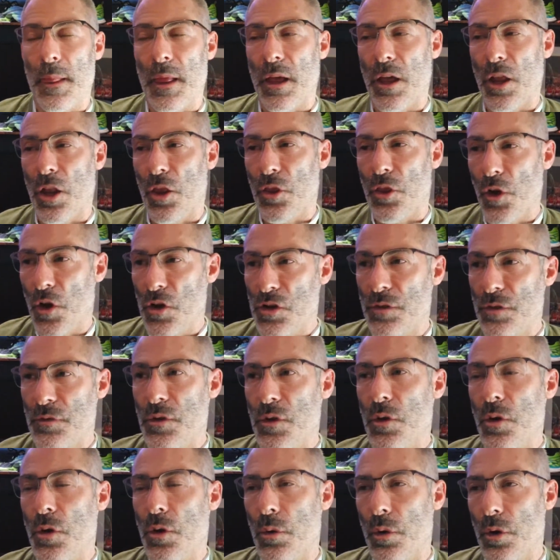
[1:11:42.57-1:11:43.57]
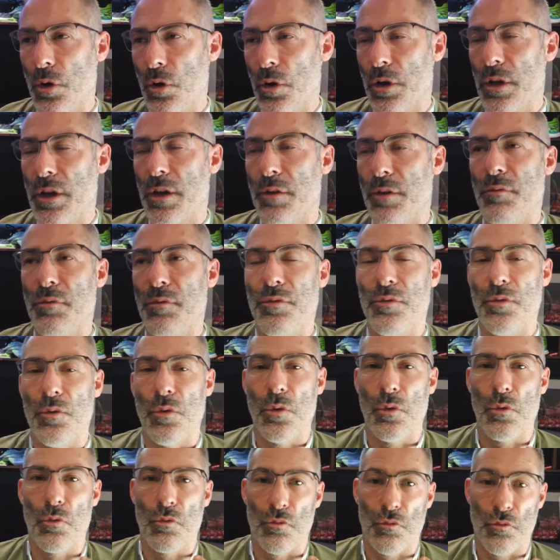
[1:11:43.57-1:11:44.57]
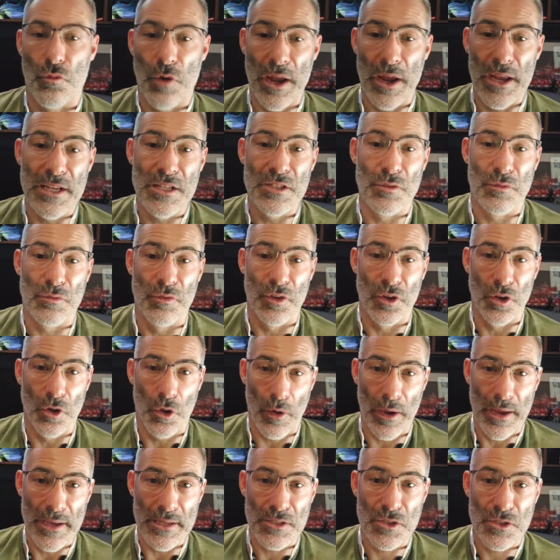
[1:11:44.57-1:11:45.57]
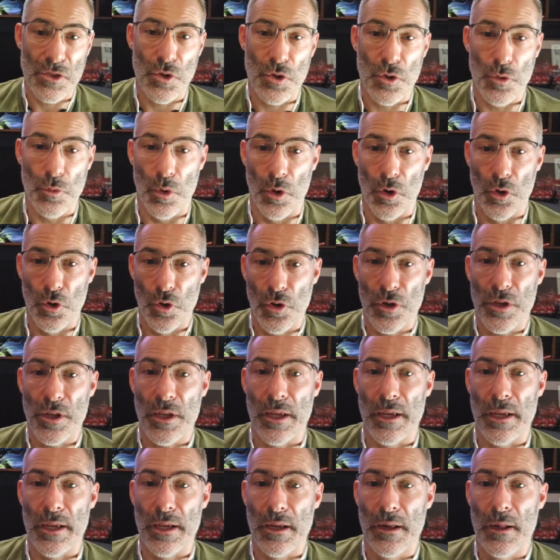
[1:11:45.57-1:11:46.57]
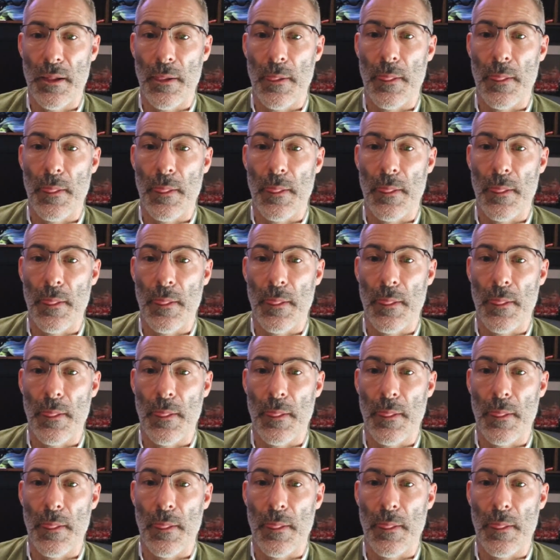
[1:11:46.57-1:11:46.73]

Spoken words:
those of you who are looking for rays of light, who are looking,